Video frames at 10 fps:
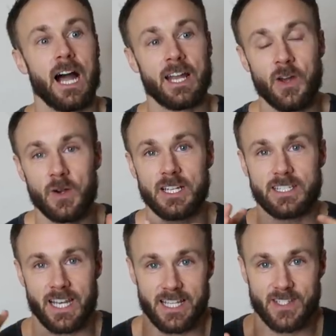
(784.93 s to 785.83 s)
I
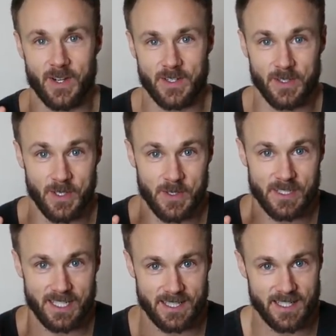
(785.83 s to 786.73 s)
notice that I start to
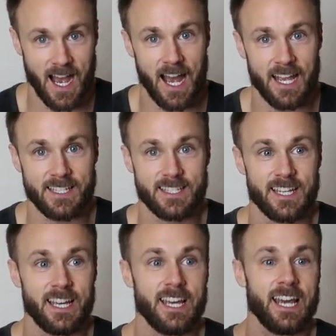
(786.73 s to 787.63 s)
lose
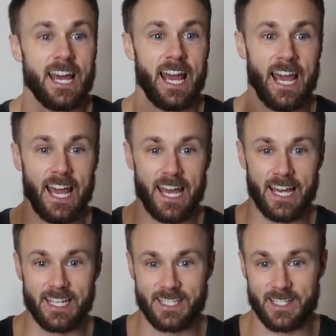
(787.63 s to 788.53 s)
size
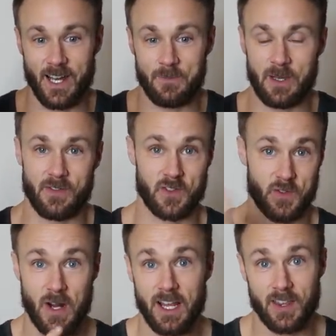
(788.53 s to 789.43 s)
and a bit of
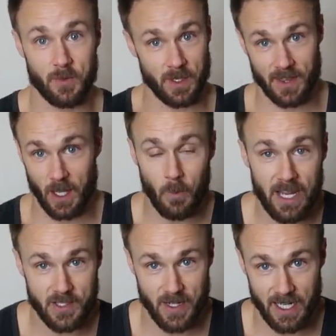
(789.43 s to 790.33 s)
strength with like
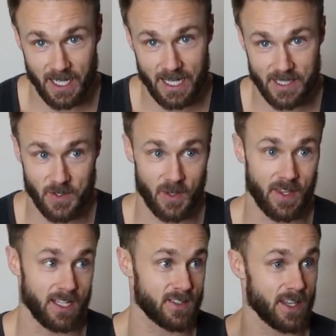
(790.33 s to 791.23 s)
weight training and that sort of
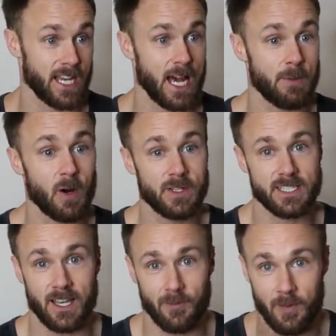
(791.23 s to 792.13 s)
thing. So then I'm
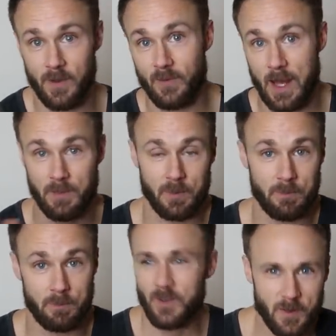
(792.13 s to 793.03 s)
always like
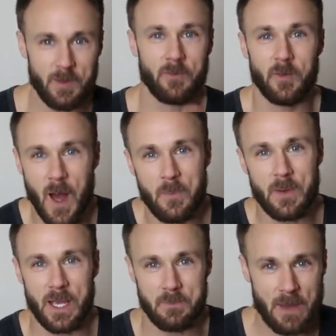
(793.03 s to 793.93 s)

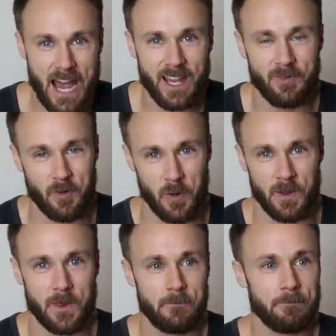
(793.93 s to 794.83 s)
flip-flopping back and
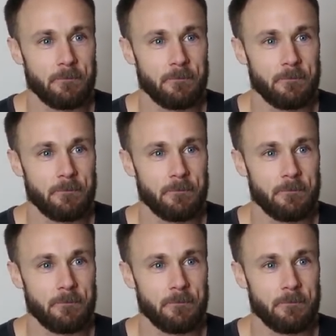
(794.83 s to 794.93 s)
forth,